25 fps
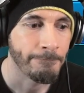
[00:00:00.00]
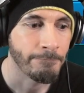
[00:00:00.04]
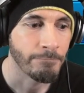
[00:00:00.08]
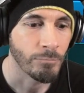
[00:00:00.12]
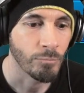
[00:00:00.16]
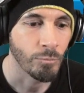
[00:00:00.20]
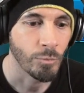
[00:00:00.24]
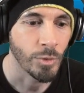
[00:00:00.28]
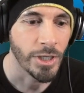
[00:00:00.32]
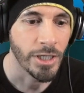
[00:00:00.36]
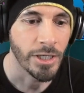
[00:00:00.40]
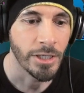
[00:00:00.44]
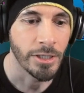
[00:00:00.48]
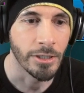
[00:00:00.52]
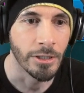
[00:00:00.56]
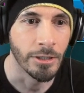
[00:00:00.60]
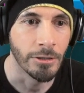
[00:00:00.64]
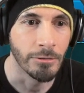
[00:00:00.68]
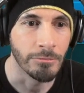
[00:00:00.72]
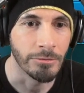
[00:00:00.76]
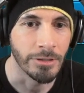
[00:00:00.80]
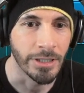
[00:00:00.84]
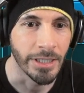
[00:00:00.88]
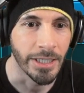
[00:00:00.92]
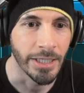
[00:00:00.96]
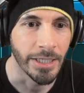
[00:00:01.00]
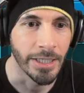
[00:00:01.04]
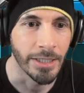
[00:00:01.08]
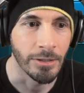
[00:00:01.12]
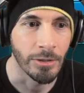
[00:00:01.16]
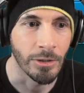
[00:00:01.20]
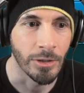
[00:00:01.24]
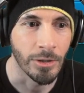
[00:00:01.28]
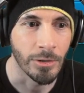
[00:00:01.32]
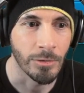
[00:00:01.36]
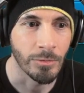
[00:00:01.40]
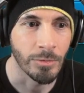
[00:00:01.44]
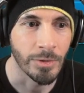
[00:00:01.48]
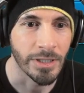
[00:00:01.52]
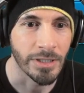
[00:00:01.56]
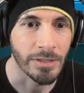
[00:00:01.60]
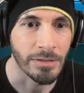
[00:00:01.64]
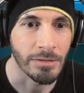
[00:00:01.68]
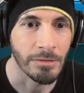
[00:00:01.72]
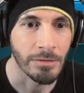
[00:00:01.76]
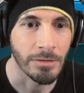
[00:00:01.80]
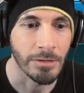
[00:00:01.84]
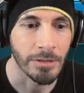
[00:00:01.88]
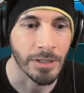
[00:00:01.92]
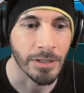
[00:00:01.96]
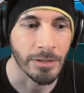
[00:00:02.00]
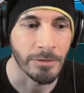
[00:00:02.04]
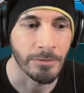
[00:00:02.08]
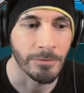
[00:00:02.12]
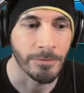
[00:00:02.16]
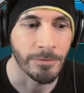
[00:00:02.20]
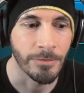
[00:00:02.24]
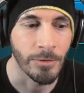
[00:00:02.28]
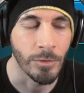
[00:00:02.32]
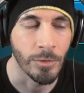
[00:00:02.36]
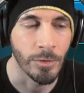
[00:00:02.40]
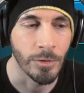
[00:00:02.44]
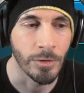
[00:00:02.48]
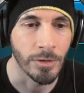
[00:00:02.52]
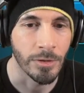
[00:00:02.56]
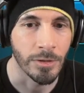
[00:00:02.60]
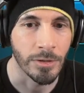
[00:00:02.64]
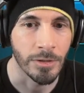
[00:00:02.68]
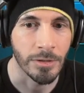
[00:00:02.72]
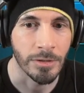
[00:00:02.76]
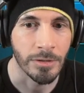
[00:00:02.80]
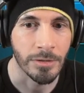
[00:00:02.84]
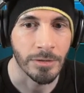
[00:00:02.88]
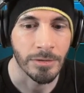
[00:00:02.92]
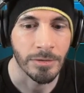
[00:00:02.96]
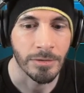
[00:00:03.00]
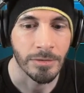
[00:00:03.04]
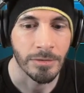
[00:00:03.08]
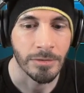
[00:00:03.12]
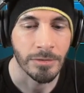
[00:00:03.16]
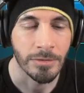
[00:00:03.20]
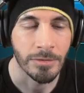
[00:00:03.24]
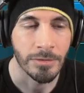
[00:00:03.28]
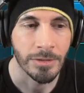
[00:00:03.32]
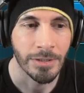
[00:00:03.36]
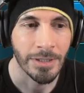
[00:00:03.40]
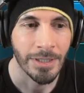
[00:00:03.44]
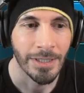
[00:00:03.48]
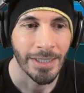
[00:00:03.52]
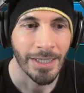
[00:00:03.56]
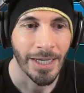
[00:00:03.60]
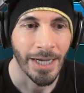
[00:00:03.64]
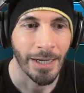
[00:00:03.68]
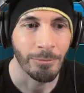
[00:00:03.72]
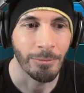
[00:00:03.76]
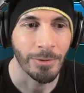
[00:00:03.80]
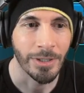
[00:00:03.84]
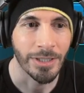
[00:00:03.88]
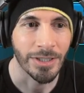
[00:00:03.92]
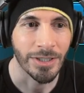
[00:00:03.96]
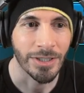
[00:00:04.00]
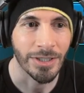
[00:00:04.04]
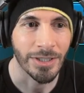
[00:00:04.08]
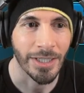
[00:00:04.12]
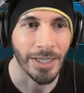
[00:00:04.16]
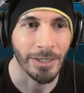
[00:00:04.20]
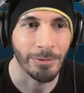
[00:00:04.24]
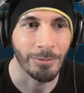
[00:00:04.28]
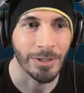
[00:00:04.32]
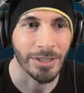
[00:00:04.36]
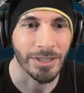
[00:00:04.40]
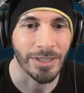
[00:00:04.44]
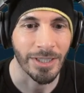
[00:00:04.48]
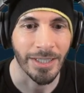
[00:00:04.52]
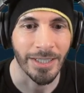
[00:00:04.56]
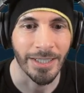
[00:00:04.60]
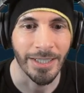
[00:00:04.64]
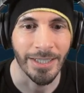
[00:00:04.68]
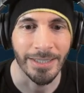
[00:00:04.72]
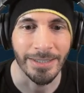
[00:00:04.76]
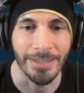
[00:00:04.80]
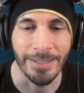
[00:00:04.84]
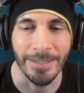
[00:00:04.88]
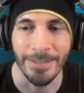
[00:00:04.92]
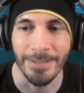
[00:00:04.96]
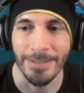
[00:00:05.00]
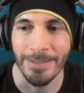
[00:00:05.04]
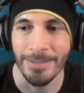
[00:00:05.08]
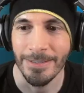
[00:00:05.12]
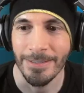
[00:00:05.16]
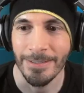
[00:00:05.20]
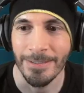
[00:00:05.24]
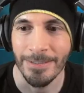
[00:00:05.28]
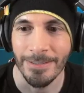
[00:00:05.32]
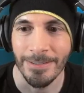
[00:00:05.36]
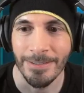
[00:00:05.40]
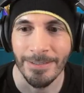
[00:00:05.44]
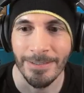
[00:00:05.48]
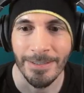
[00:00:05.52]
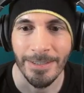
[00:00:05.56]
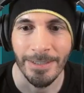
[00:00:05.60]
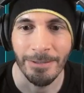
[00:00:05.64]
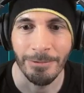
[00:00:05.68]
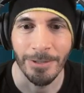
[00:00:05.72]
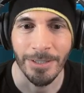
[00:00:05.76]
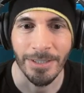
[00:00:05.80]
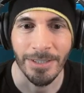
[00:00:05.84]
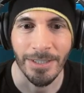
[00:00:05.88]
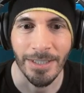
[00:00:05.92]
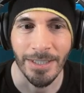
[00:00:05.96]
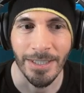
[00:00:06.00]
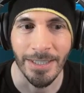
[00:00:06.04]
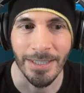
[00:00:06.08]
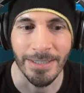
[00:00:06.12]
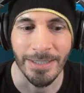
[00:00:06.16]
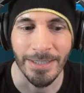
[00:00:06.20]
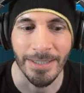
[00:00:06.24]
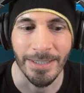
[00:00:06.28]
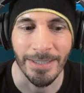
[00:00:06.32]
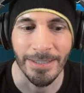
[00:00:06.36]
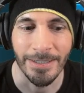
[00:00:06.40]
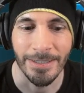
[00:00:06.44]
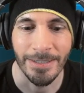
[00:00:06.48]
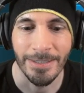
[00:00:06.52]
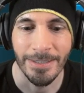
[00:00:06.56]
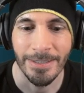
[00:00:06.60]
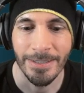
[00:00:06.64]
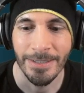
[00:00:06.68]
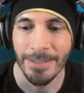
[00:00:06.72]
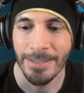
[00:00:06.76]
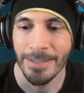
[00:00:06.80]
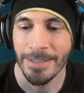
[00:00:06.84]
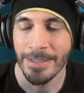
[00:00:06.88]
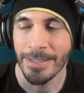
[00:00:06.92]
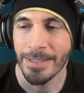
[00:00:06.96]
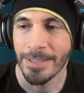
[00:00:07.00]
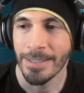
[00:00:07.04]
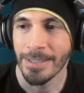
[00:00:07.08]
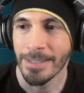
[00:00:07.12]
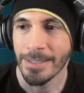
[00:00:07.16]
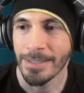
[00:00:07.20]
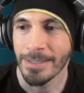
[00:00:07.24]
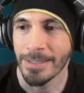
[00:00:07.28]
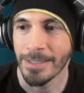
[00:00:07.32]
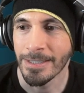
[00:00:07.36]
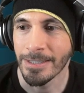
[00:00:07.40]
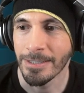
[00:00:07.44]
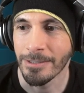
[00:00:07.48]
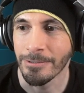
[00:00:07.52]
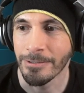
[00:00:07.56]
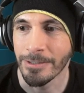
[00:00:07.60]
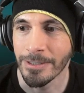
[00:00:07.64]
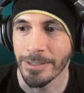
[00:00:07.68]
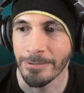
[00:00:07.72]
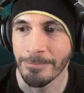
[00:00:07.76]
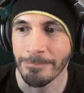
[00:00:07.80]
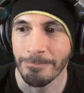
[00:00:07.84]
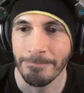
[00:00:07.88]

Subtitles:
We don't need it. Always looking for. I wish I got this. I wish I got that unit.